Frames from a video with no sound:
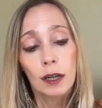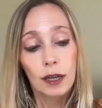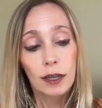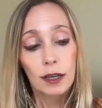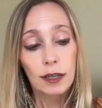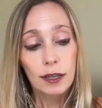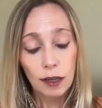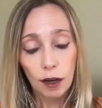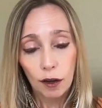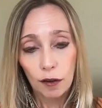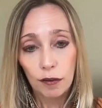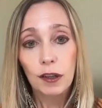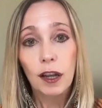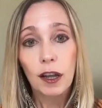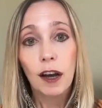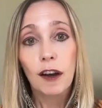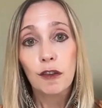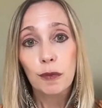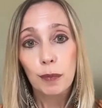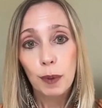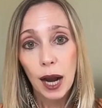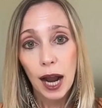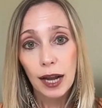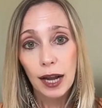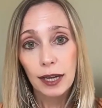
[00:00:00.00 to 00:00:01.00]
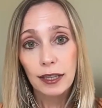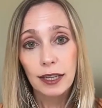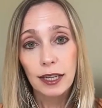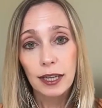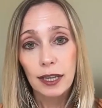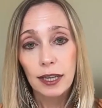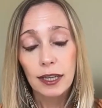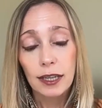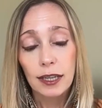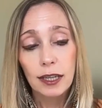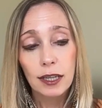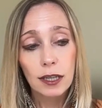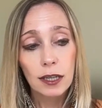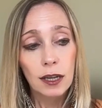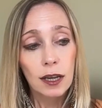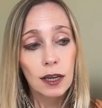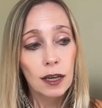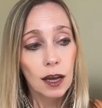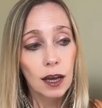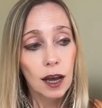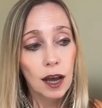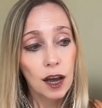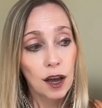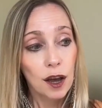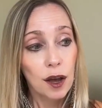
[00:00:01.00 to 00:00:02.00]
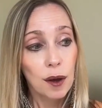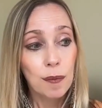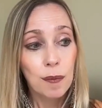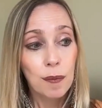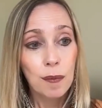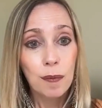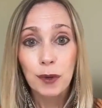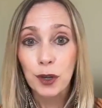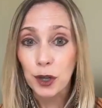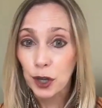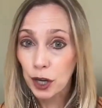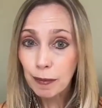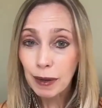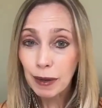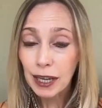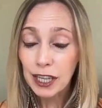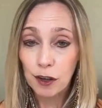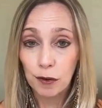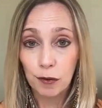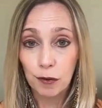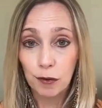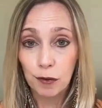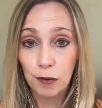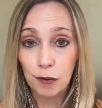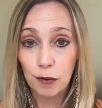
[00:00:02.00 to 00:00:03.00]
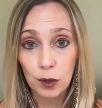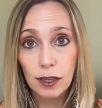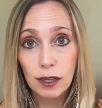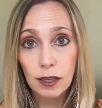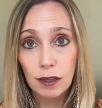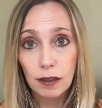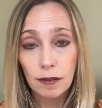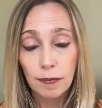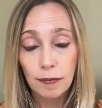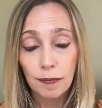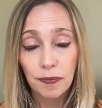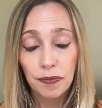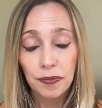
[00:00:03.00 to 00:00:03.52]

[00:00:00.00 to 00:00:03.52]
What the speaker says: a self-love practice during my divorce.